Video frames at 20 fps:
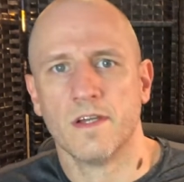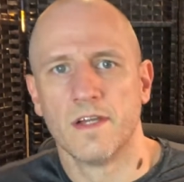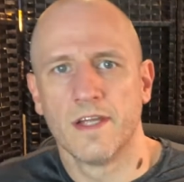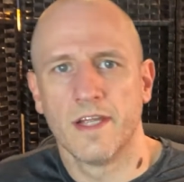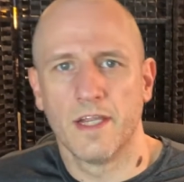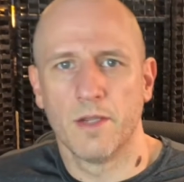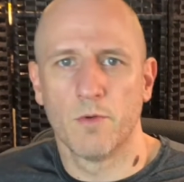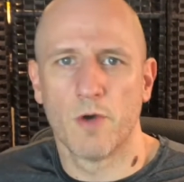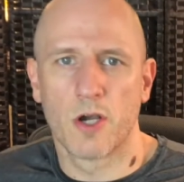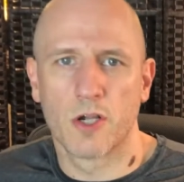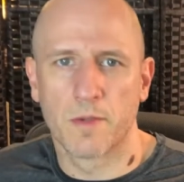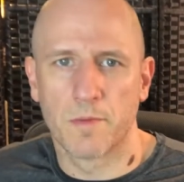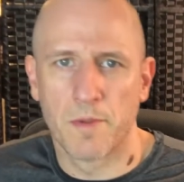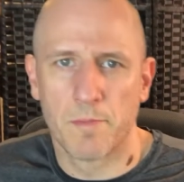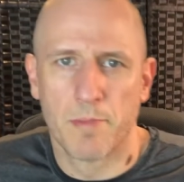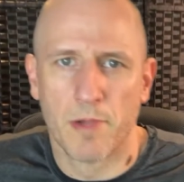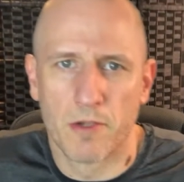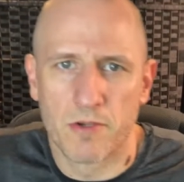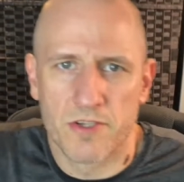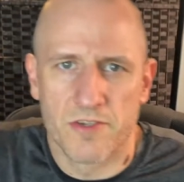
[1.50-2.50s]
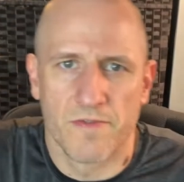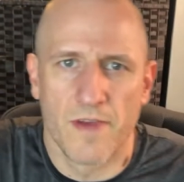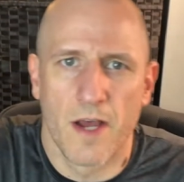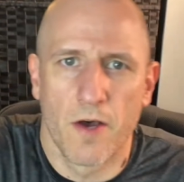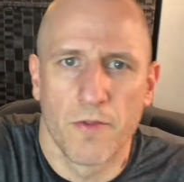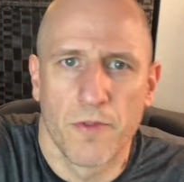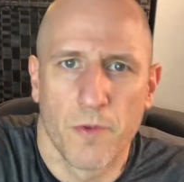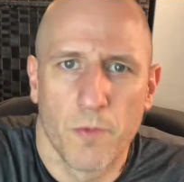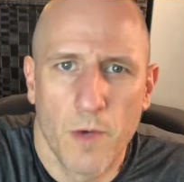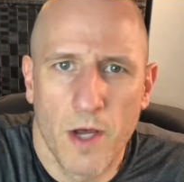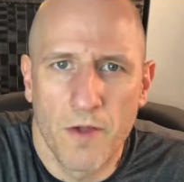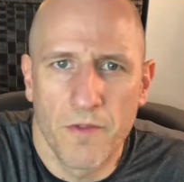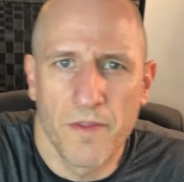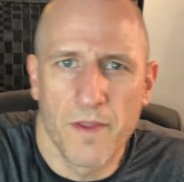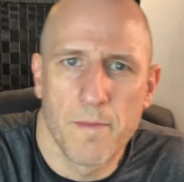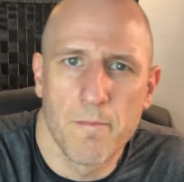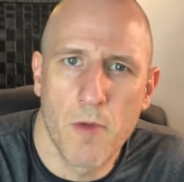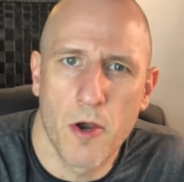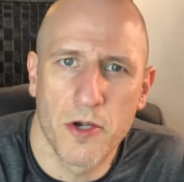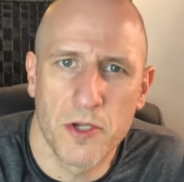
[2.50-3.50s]
Hey, welcome to Pillars of Health and
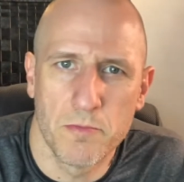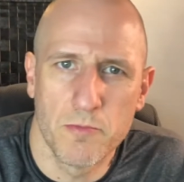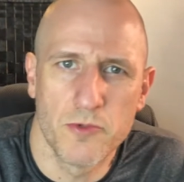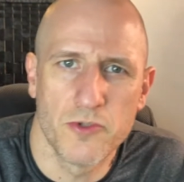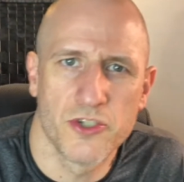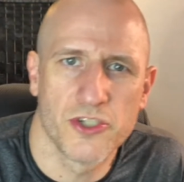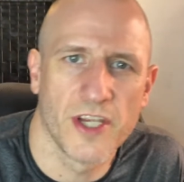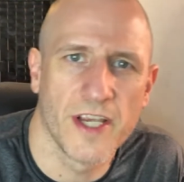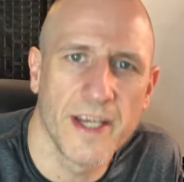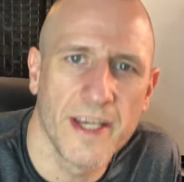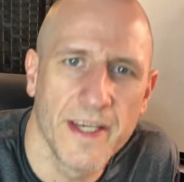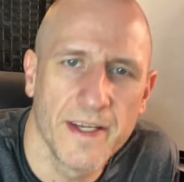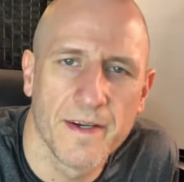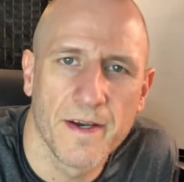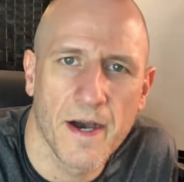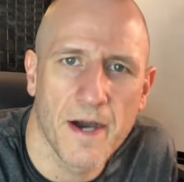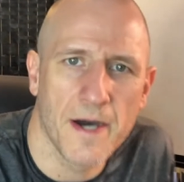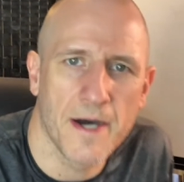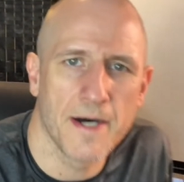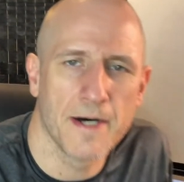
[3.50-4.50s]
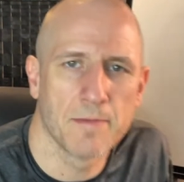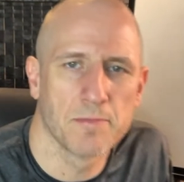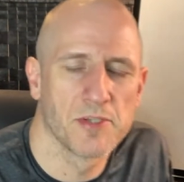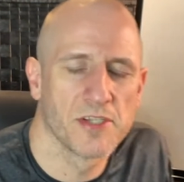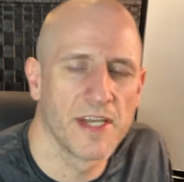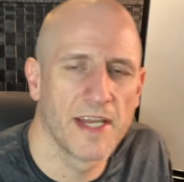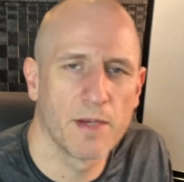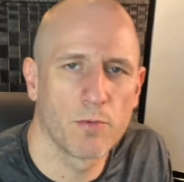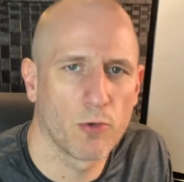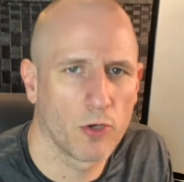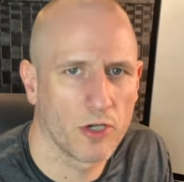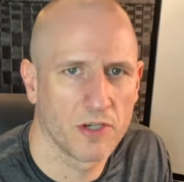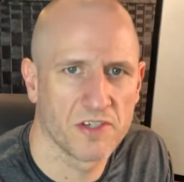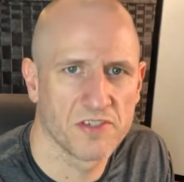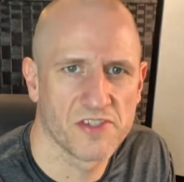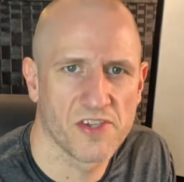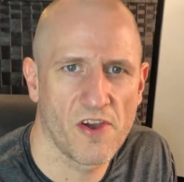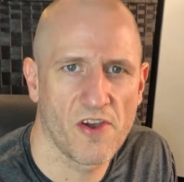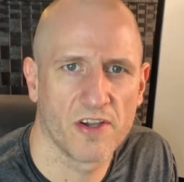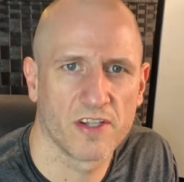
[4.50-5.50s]
Wealth. I'm Marty Mouche. Today we're going
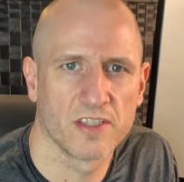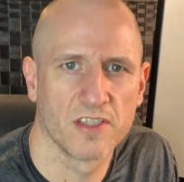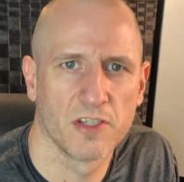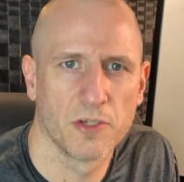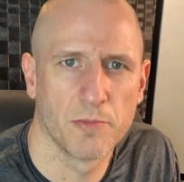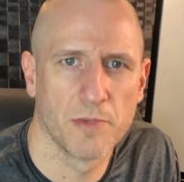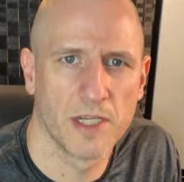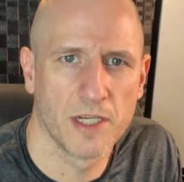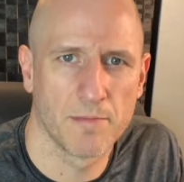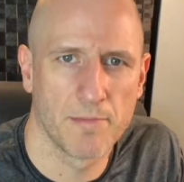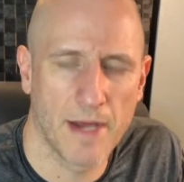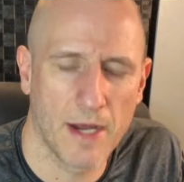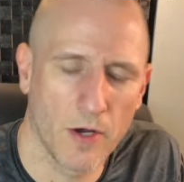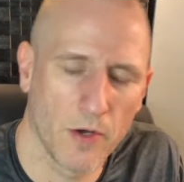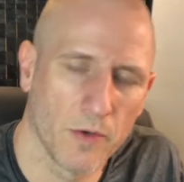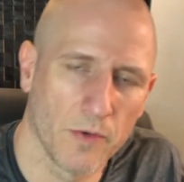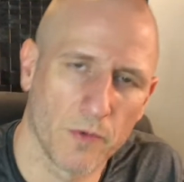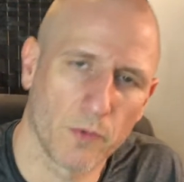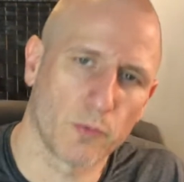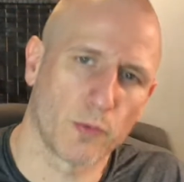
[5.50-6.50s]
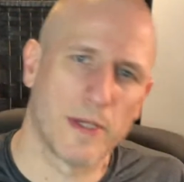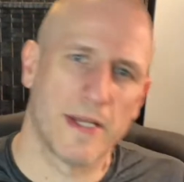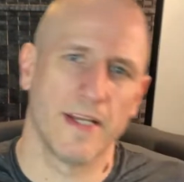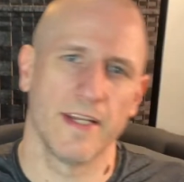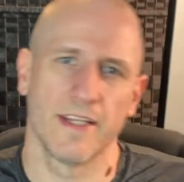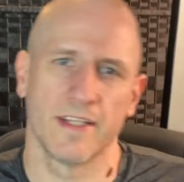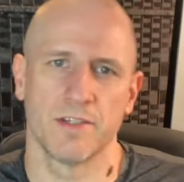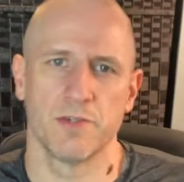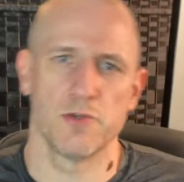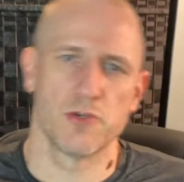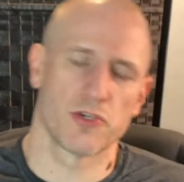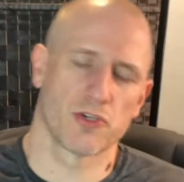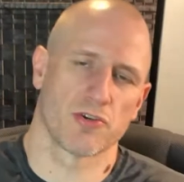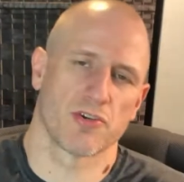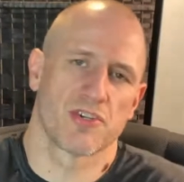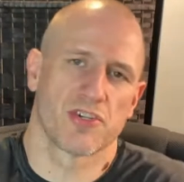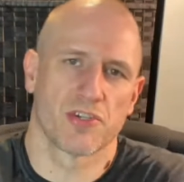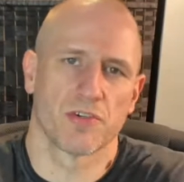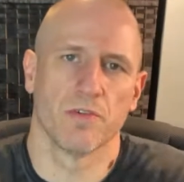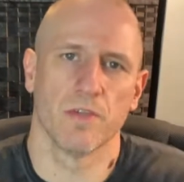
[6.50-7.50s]
to talk a little bit about reading
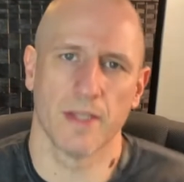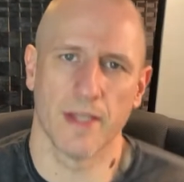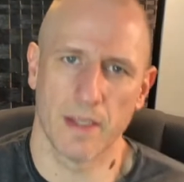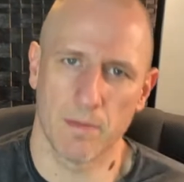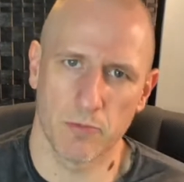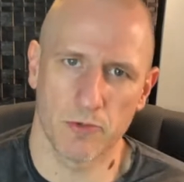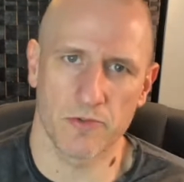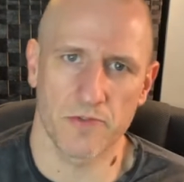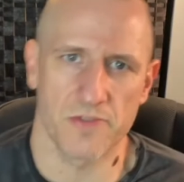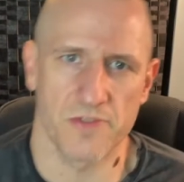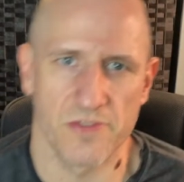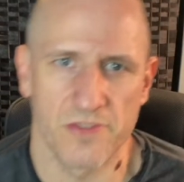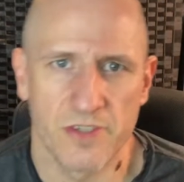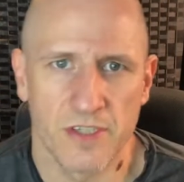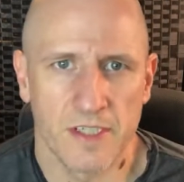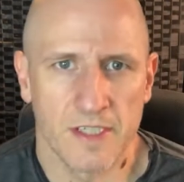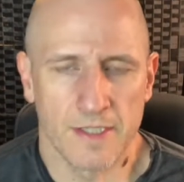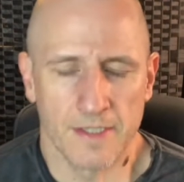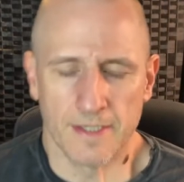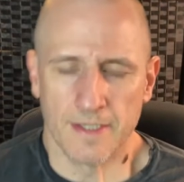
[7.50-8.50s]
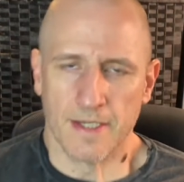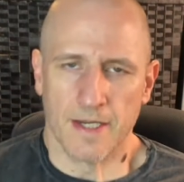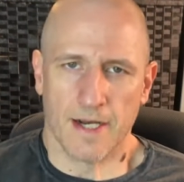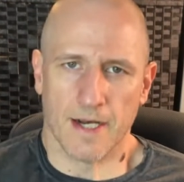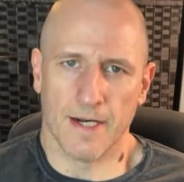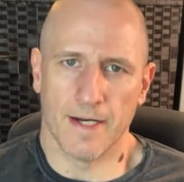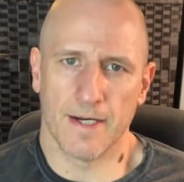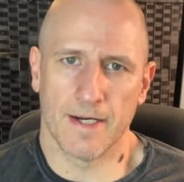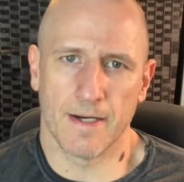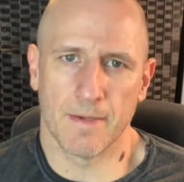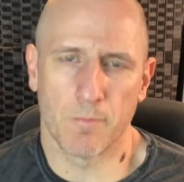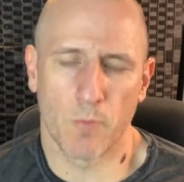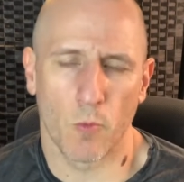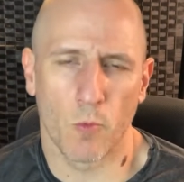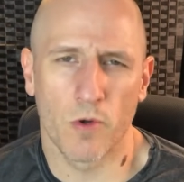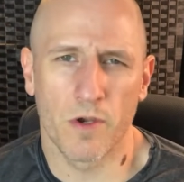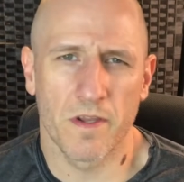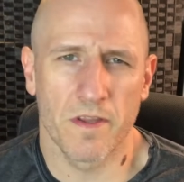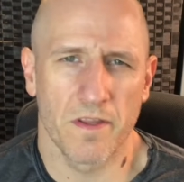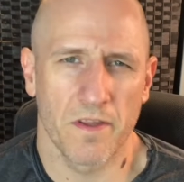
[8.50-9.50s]
nutritional labels.
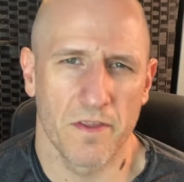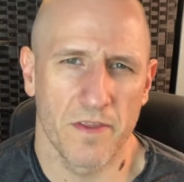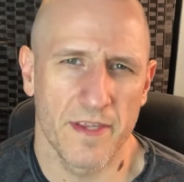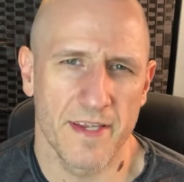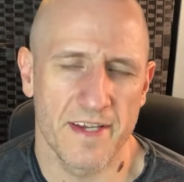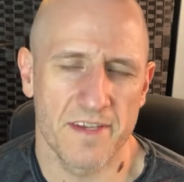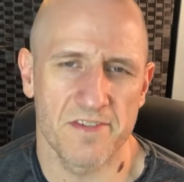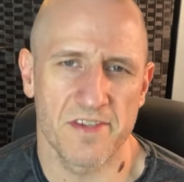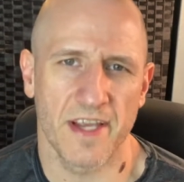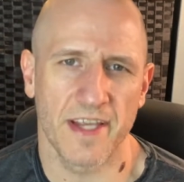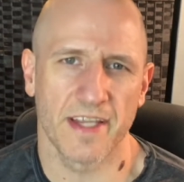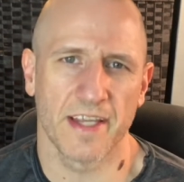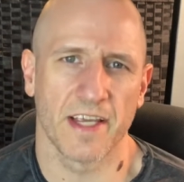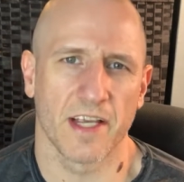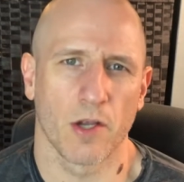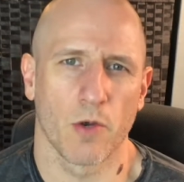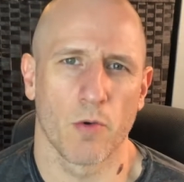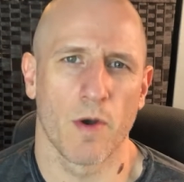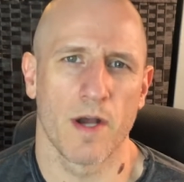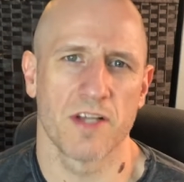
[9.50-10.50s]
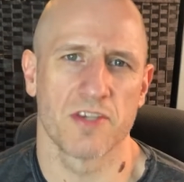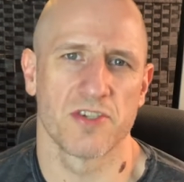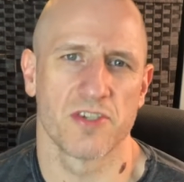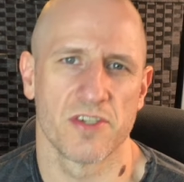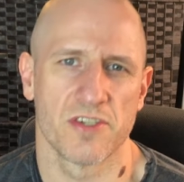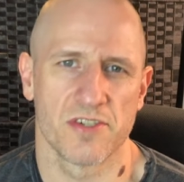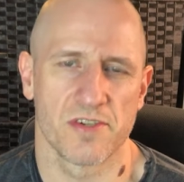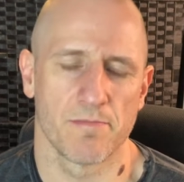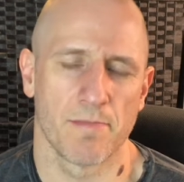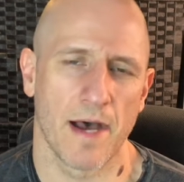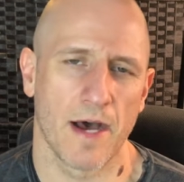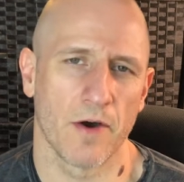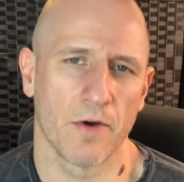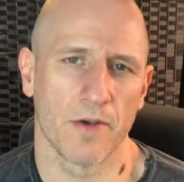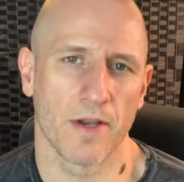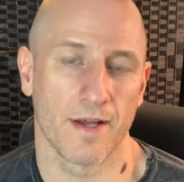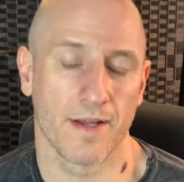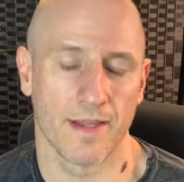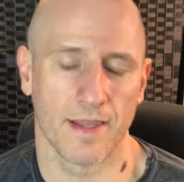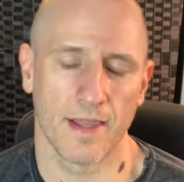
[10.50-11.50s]
One of the things I get questions
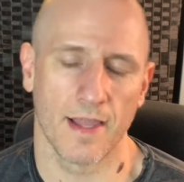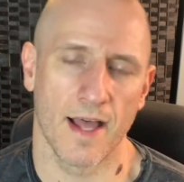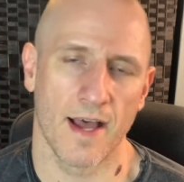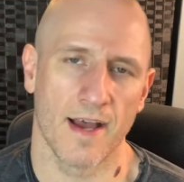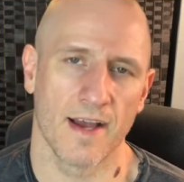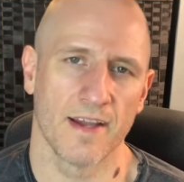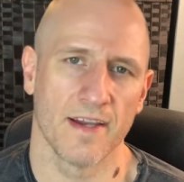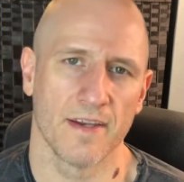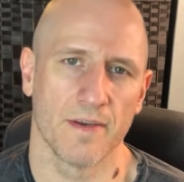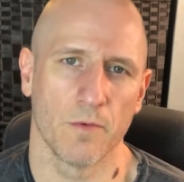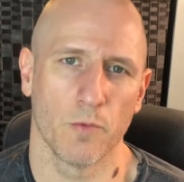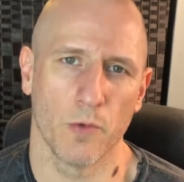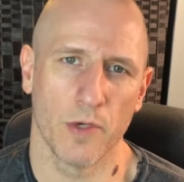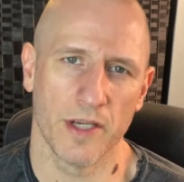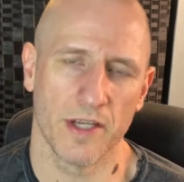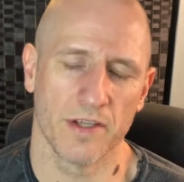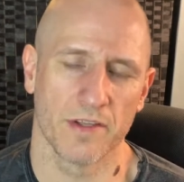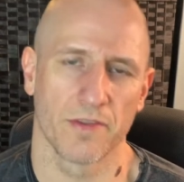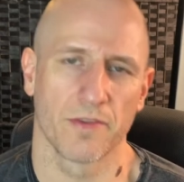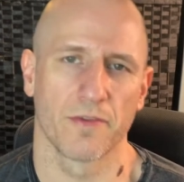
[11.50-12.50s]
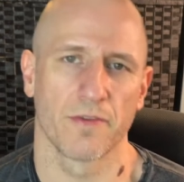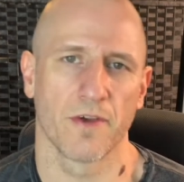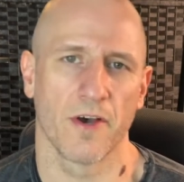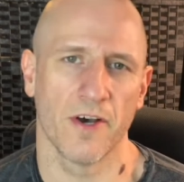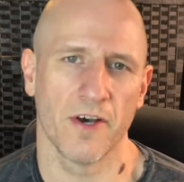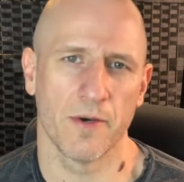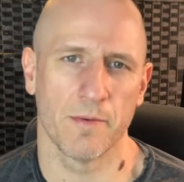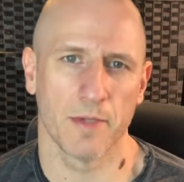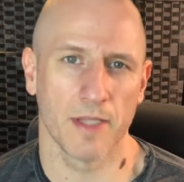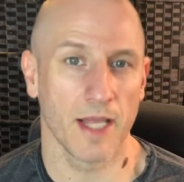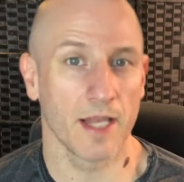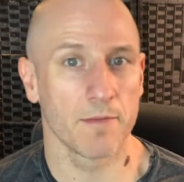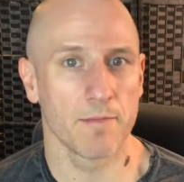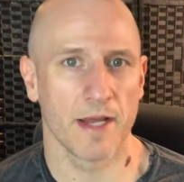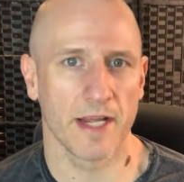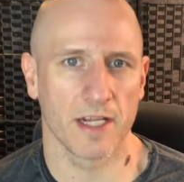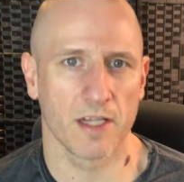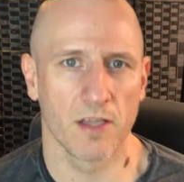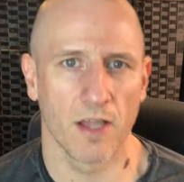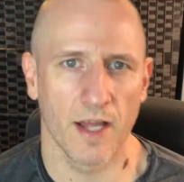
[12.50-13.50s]
about a lot with a lot of
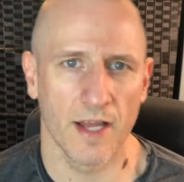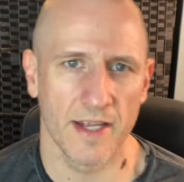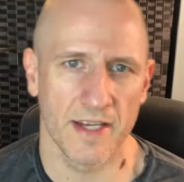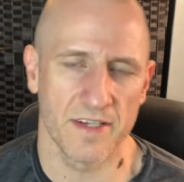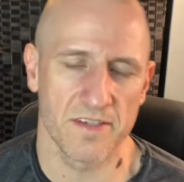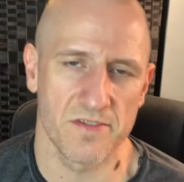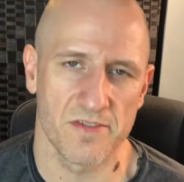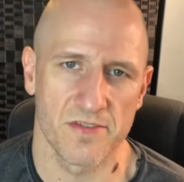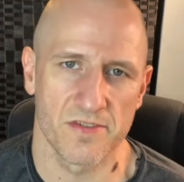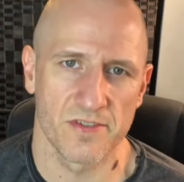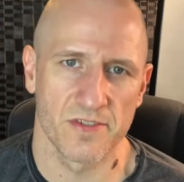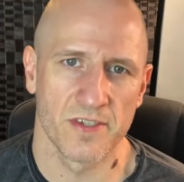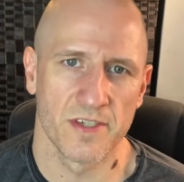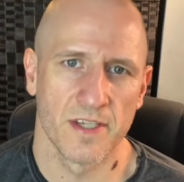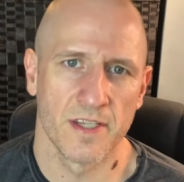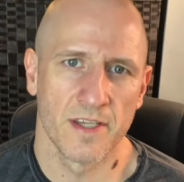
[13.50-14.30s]
my clients,